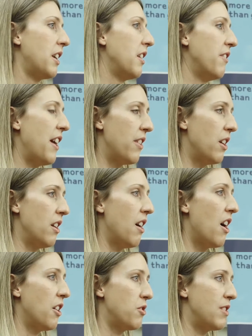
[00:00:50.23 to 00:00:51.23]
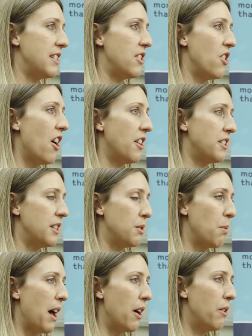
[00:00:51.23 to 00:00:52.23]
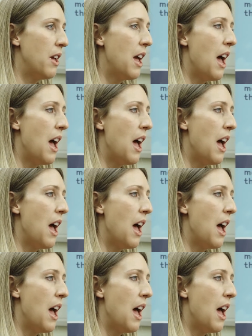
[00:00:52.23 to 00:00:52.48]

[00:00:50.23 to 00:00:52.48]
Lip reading: can affect the arteries in your heart as well.